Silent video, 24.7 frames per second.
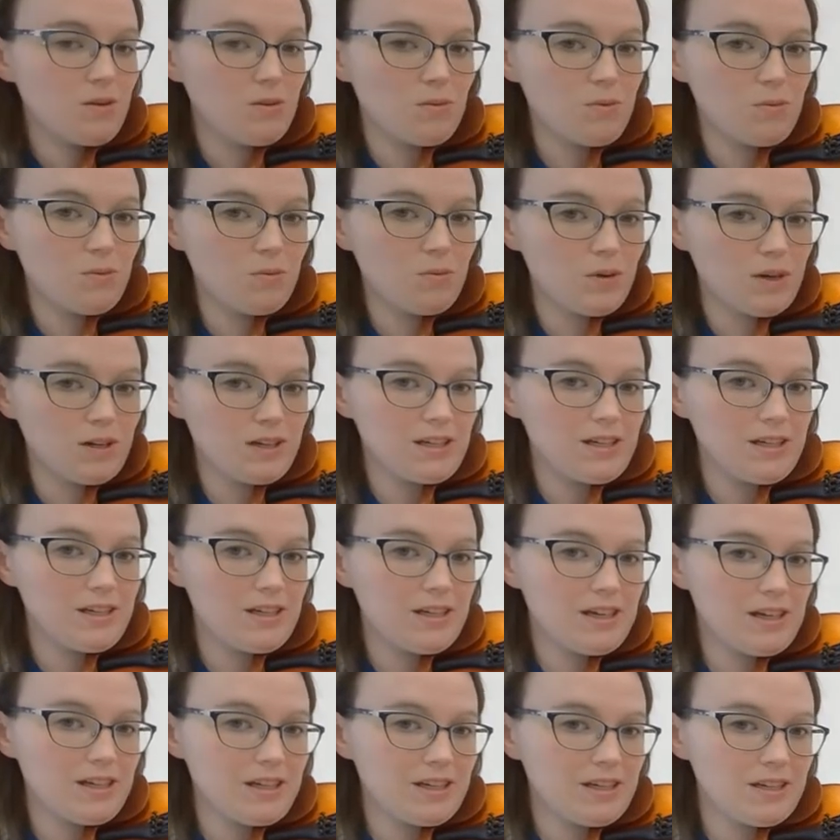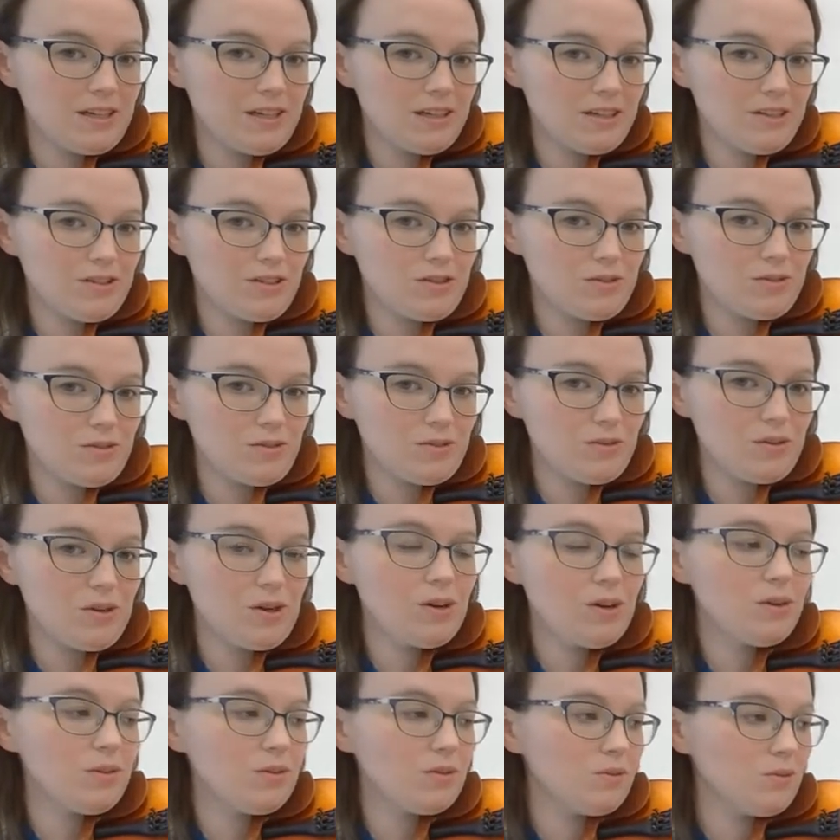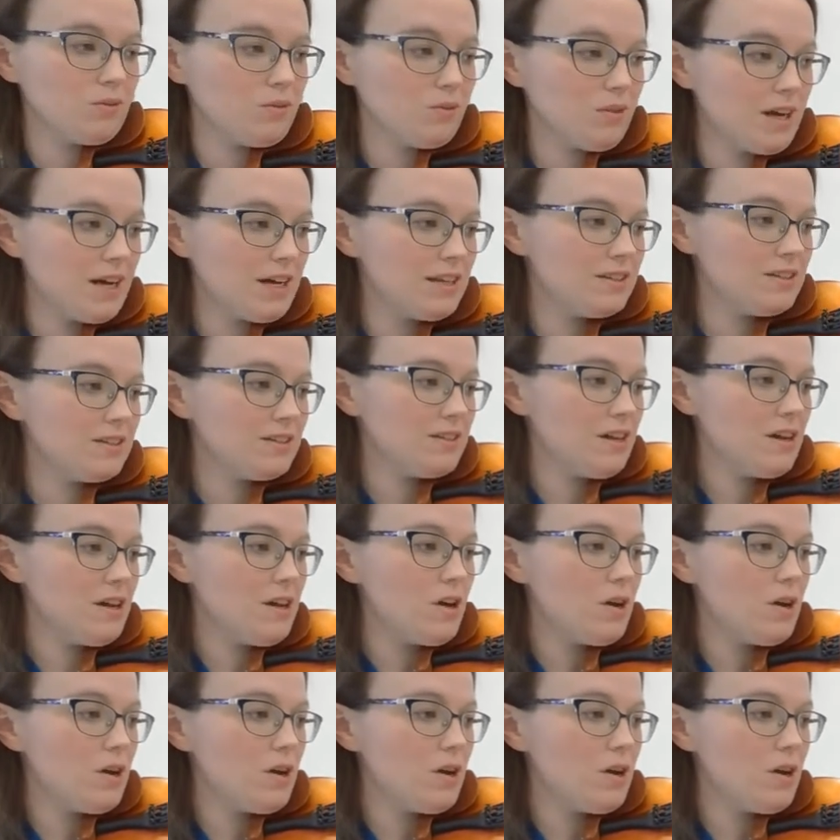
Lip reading: 1 E and a 2, rest.